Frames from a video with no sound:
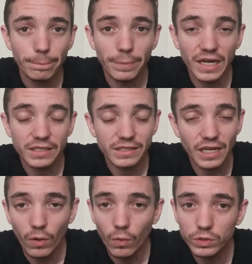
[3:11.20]
But
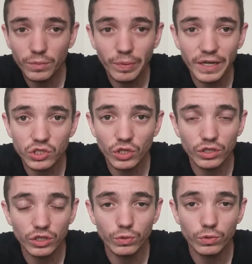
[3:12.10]
yeah, all depends
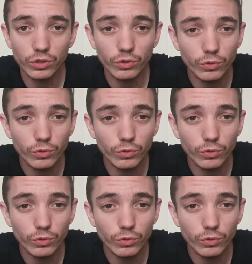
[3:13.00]
on you